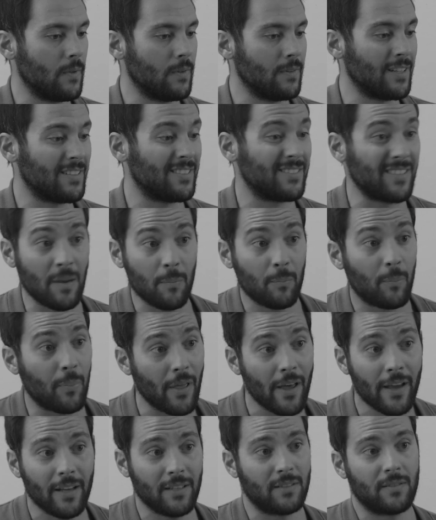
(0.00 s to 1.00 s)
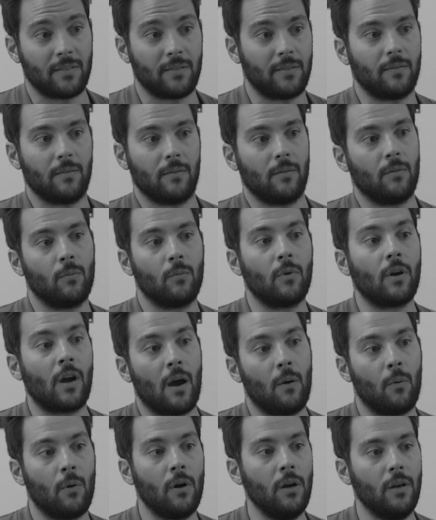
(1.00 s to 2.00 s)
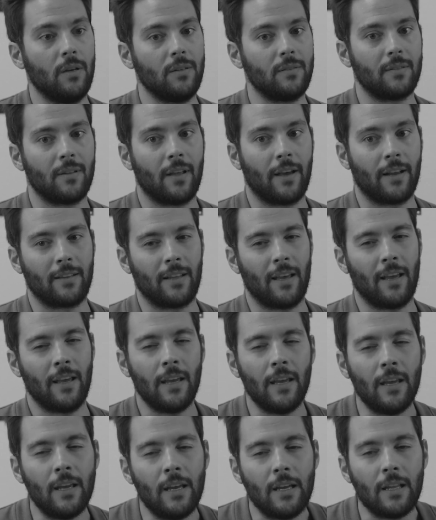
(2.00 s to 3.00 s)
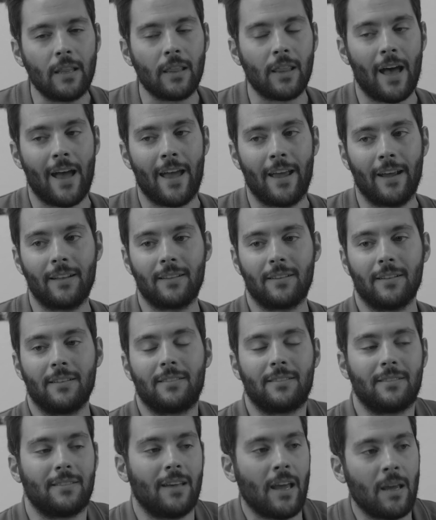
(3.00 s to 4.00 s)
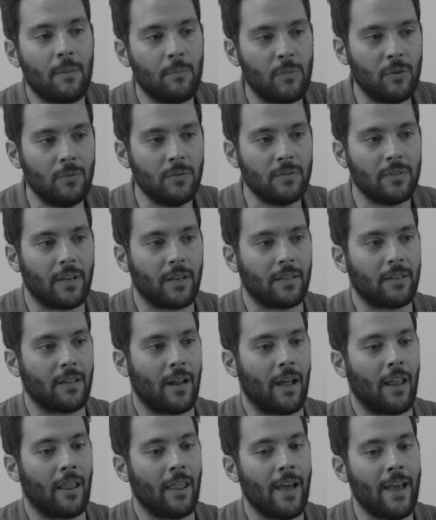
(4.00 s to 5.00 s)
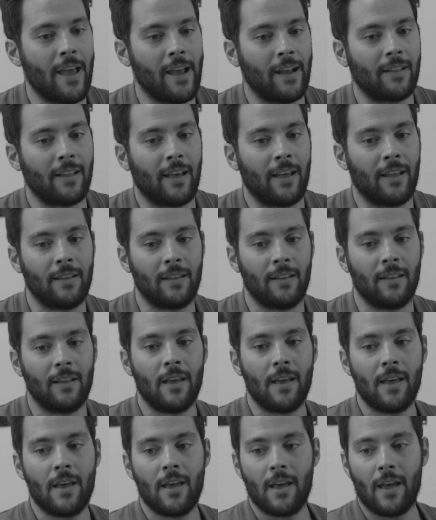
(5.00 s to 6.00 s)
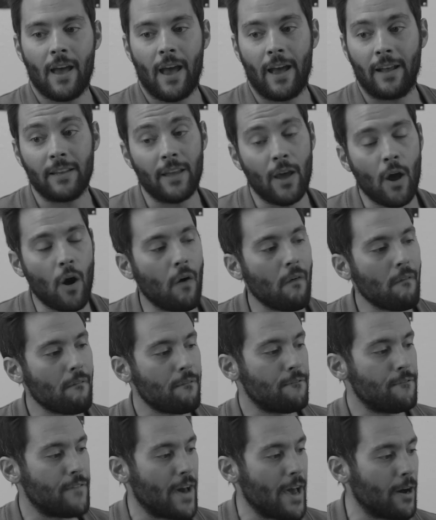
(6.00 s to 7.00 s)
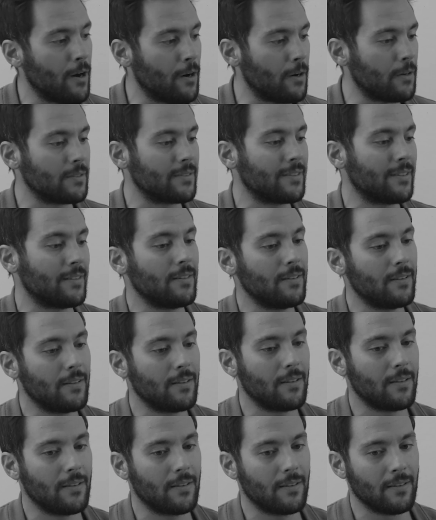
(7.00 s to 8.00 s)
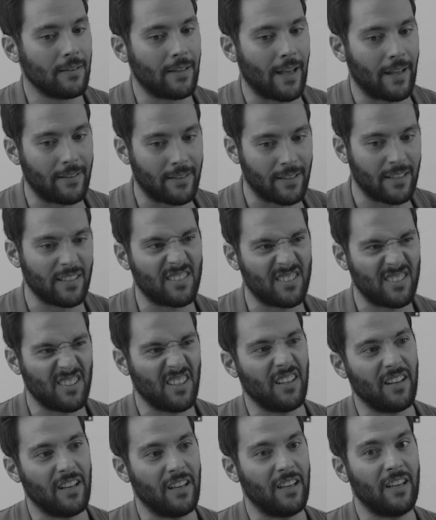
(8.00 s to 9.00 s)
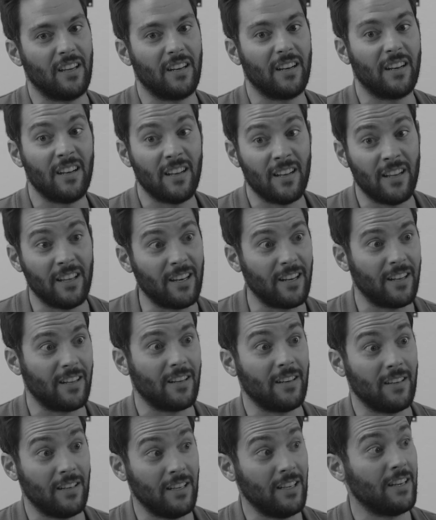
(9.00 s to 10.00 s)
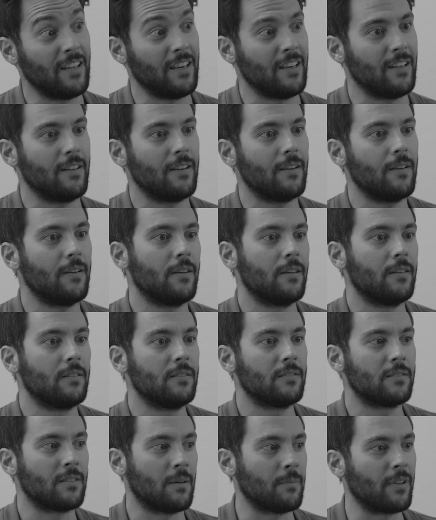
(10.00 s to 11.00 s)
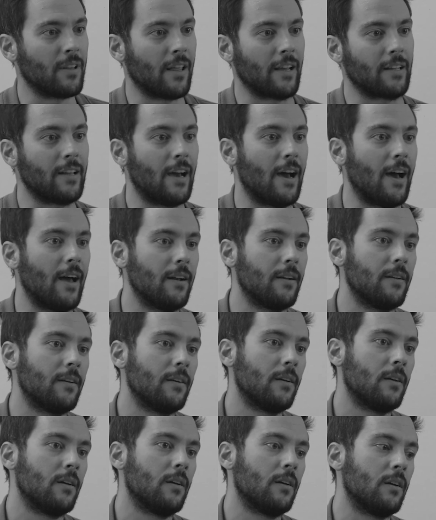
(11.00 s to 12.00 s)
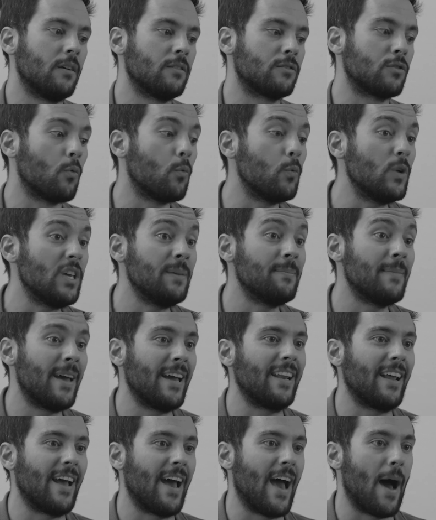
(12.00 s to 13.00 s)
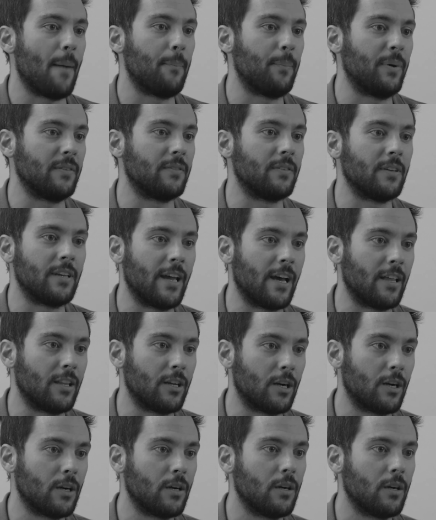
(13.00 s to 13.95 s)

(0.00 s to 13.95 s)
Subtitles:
the same place where I was. Like they liked the same music that I liked, and they all felt that this city needed something like that. And so we made it happen together.